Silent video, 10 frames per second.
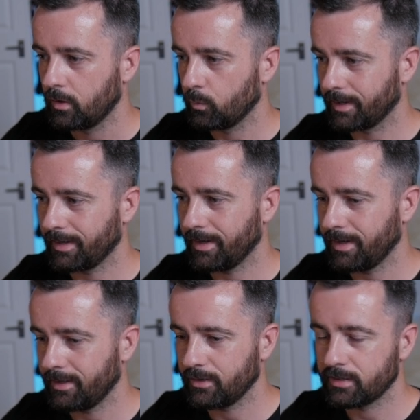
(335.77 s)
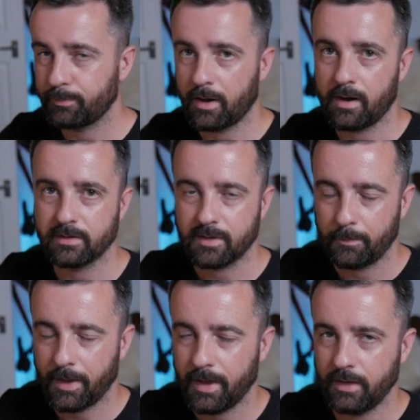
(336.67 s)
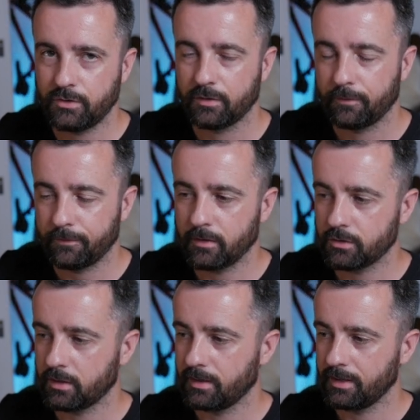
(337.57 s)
we're going to hit this pass page function.